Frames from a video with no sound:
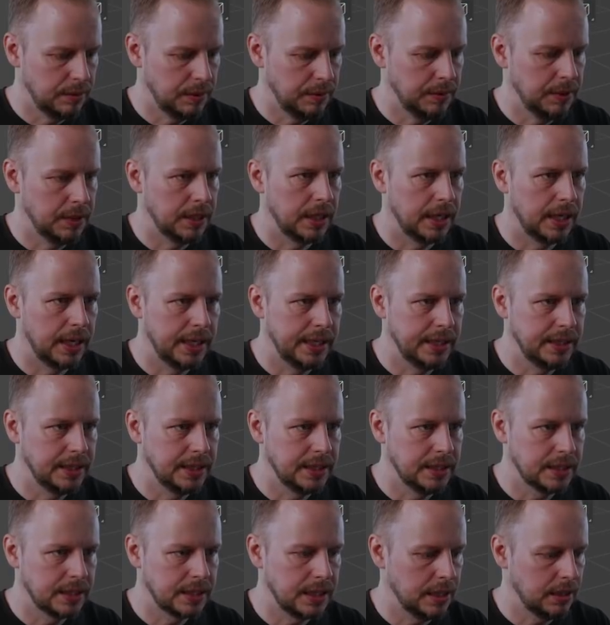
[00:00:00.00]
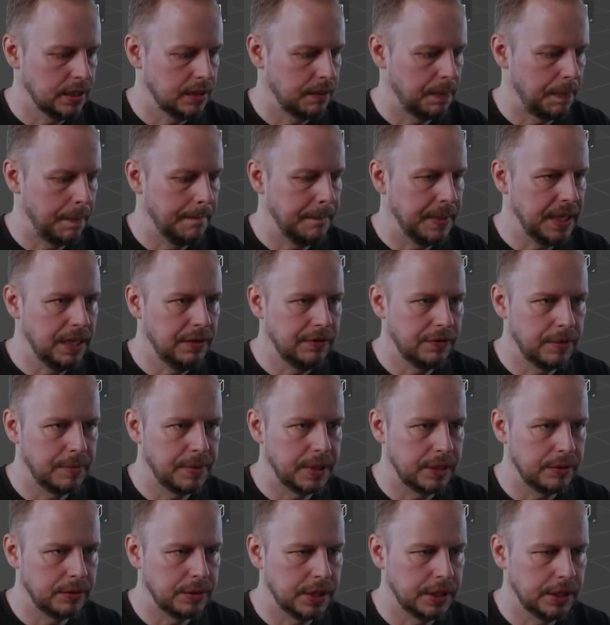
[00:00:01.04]
maybe. I to inset, B for
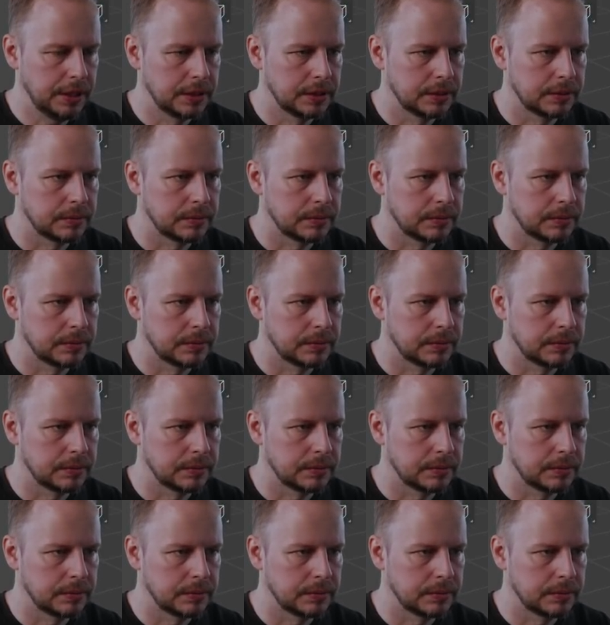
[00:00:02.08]
boundary.